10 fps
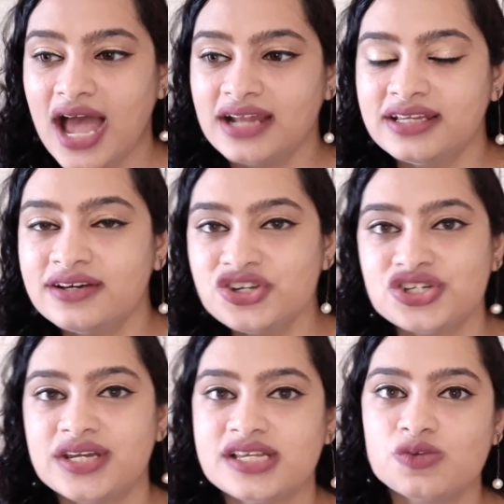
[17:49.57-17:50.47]
And here
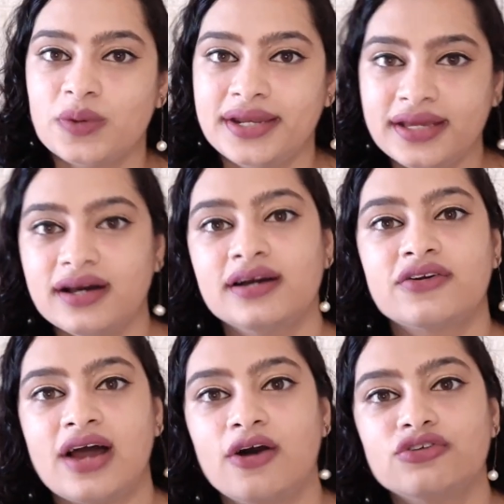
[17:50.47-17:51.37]
she is winning a
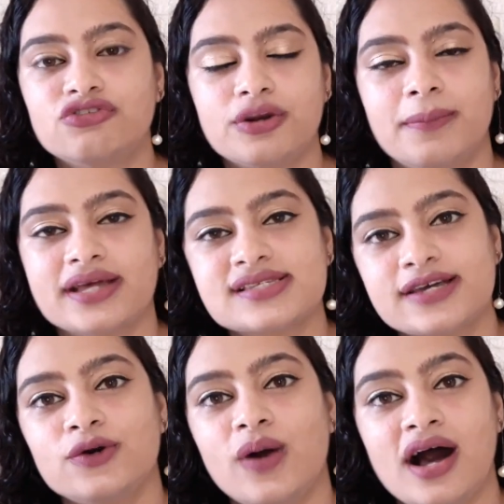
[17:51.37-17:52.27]
crown for Mexico